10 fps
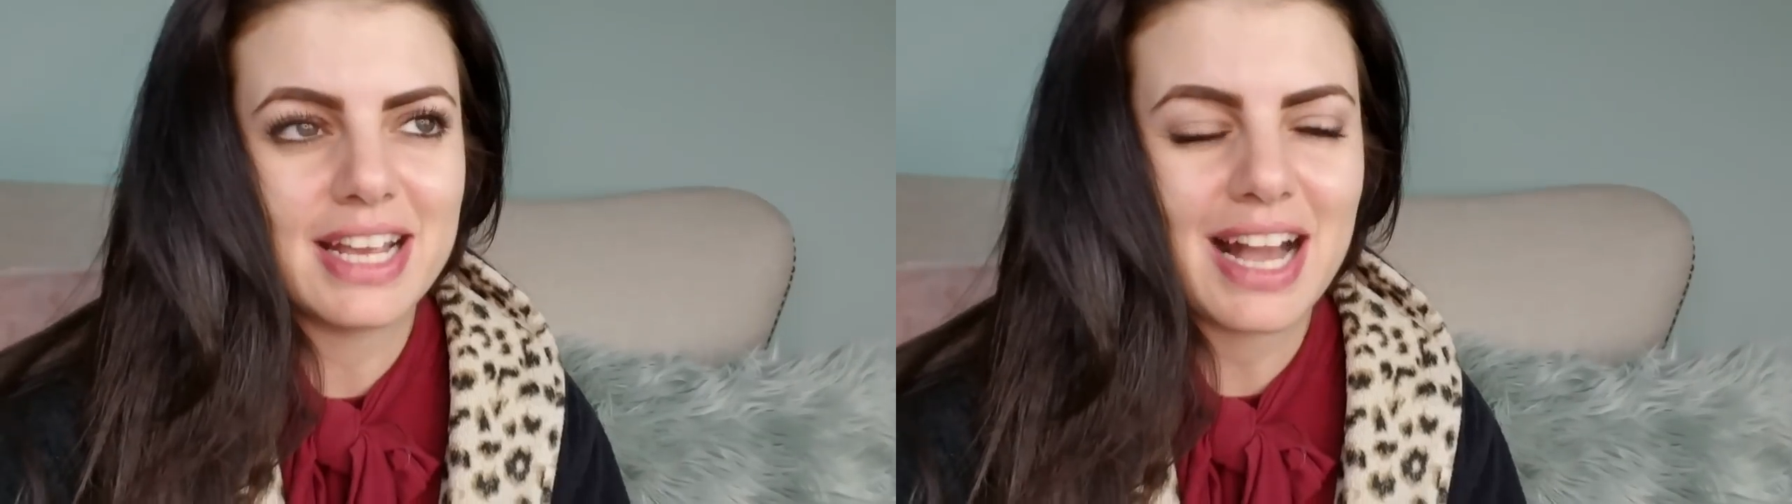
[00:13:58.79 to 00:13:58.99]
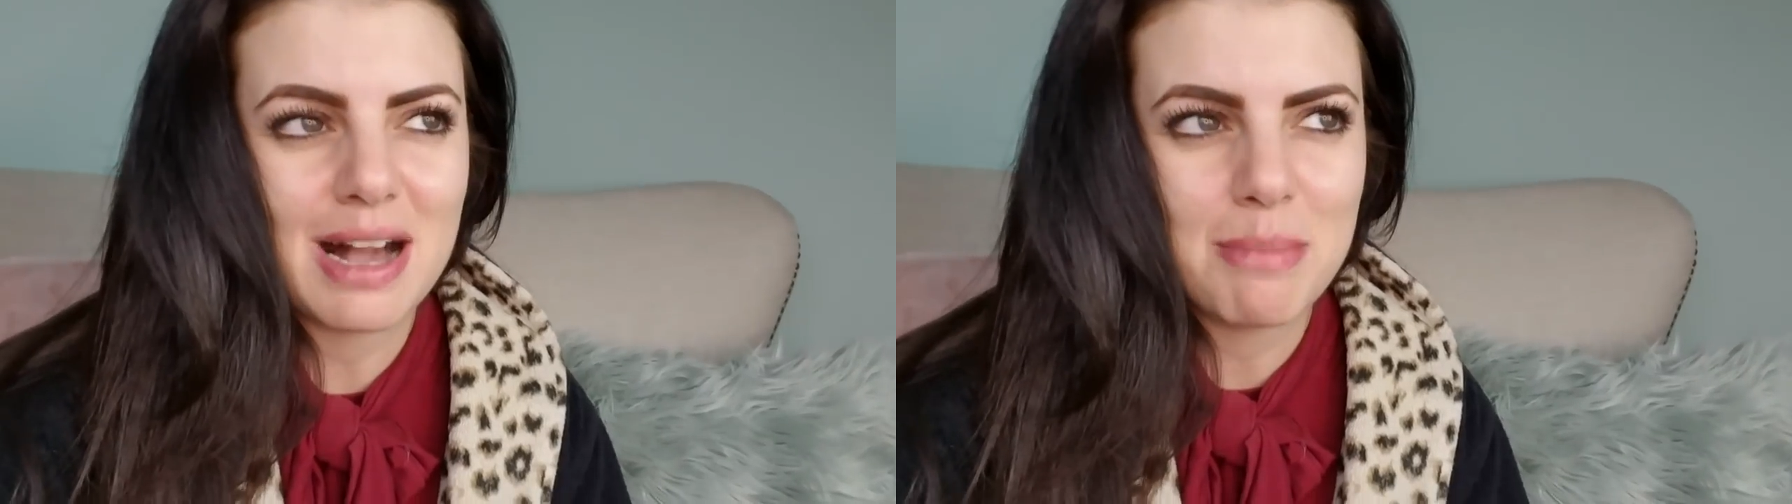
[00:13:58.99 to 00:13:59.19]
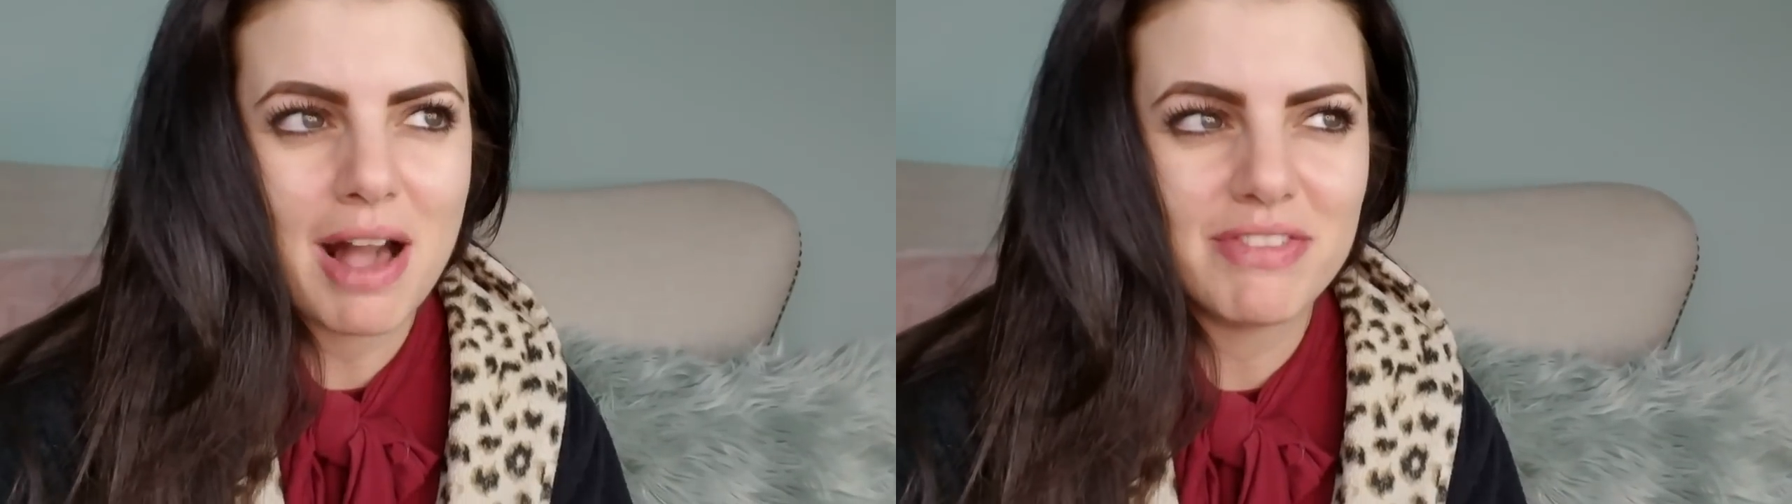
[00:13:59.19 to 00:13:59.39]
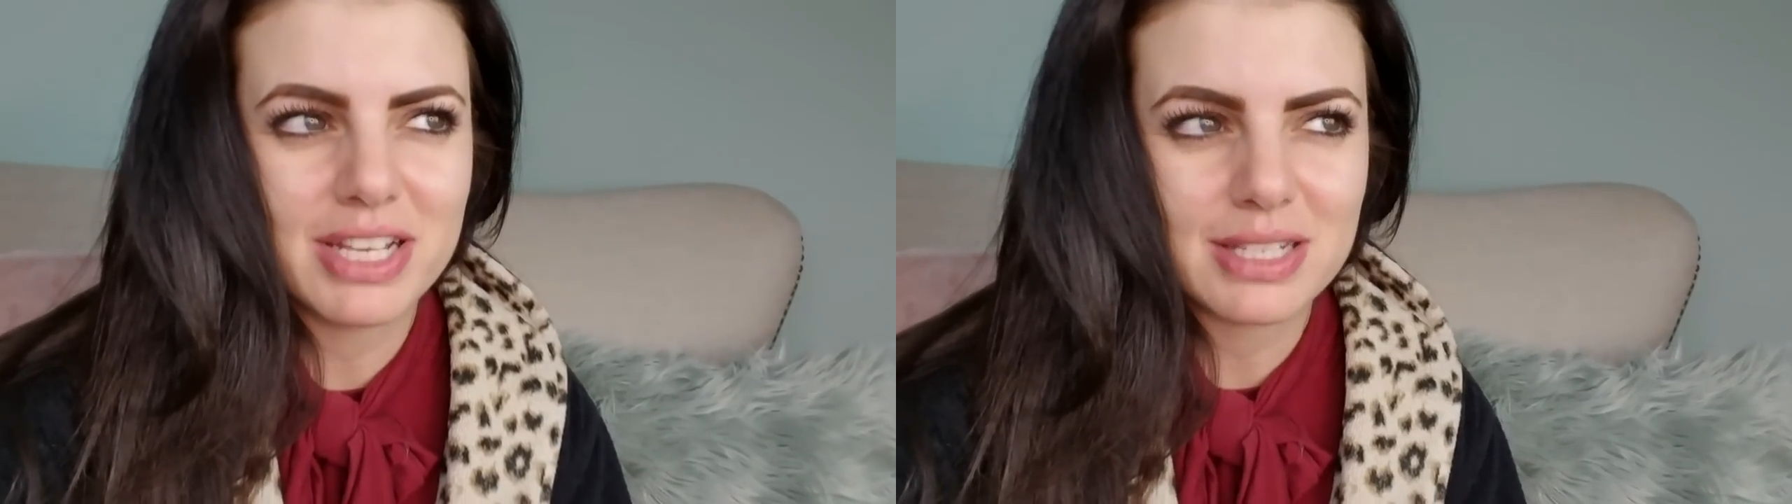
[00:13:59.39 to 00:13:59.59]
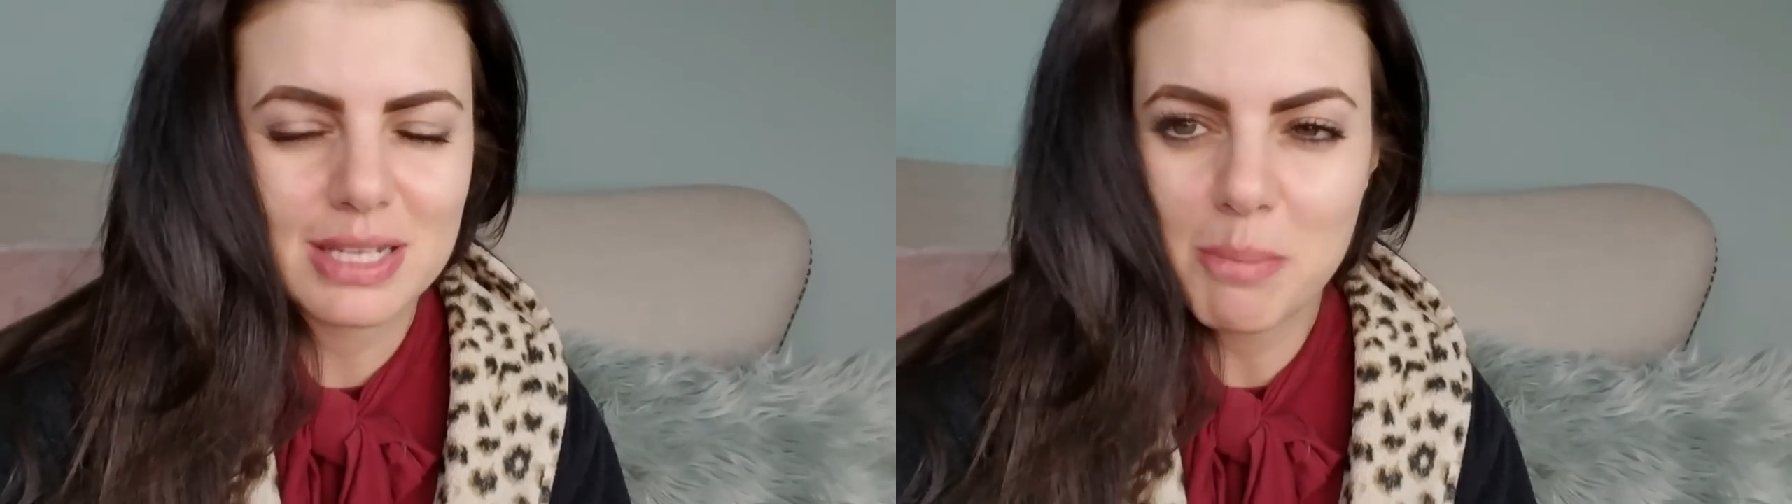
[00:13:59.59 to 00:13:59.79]
I'm having
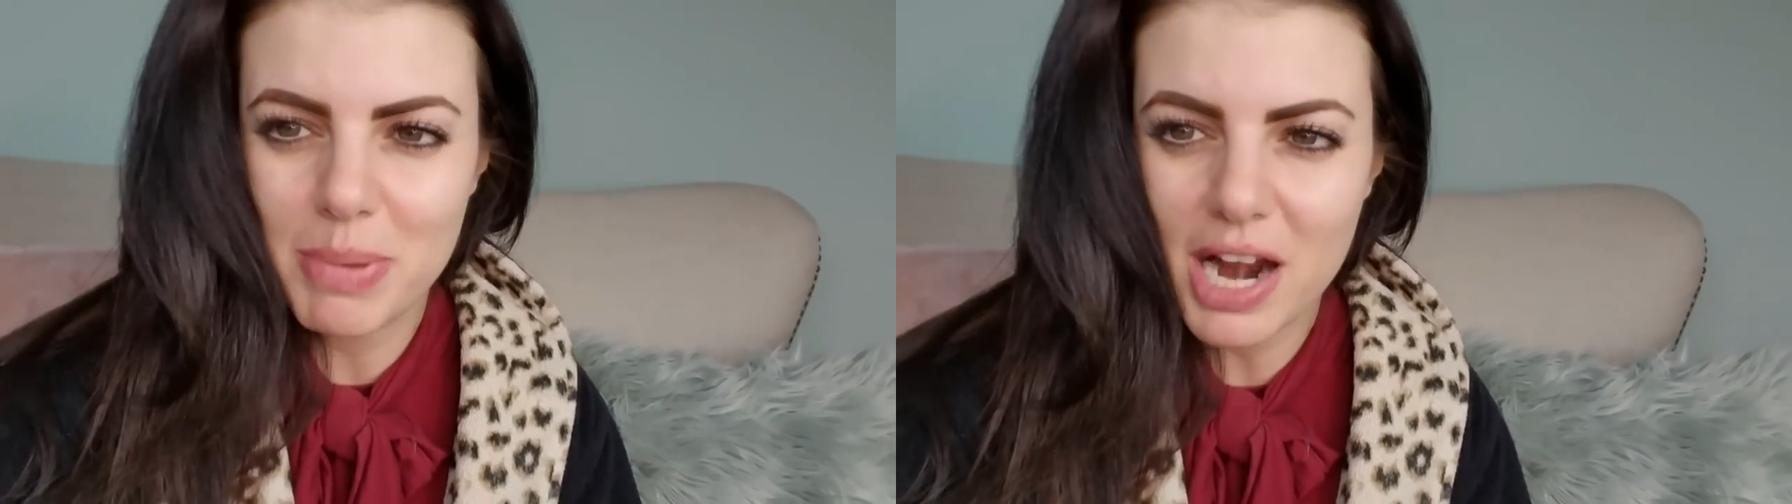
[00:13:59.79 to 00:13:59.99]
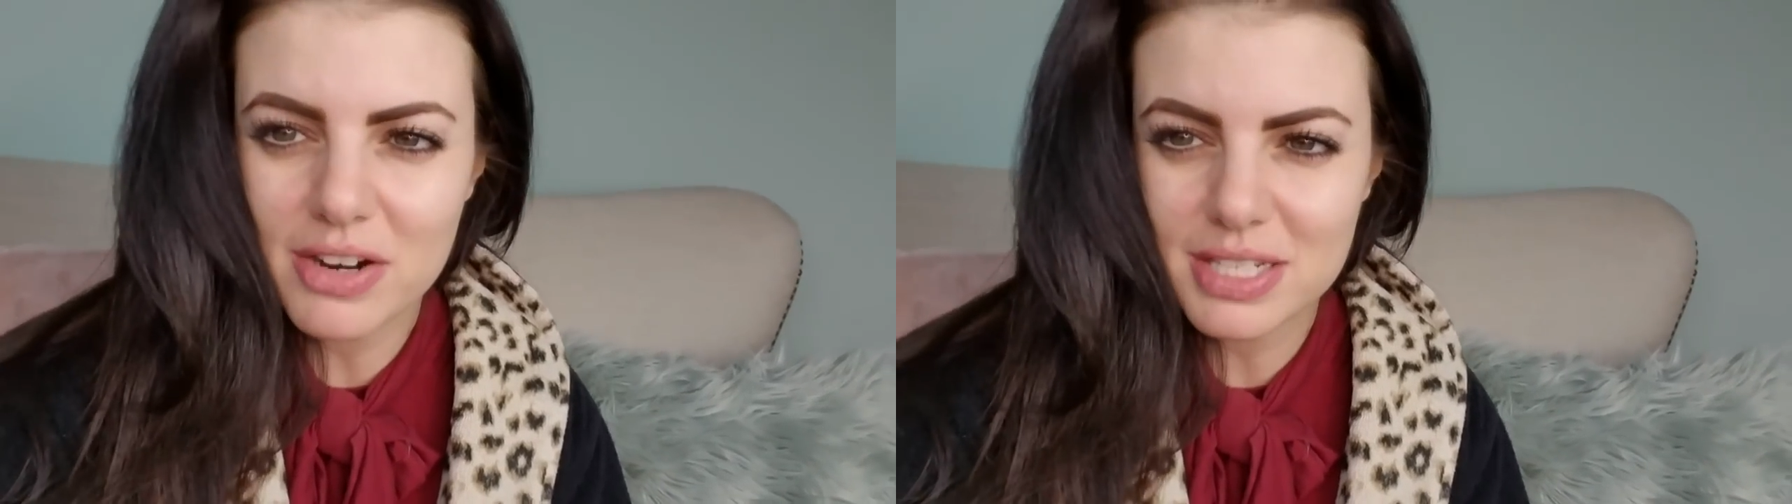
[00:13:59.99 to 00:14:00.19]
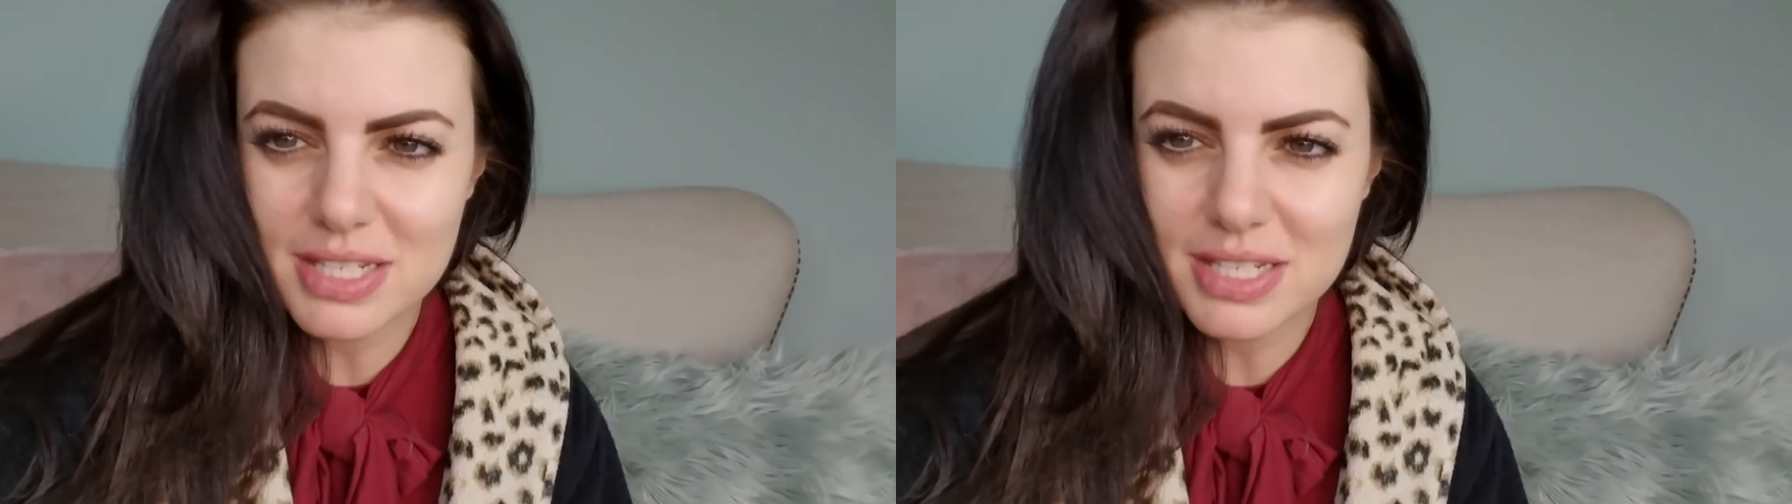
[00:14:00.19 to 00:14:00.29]
some Parrot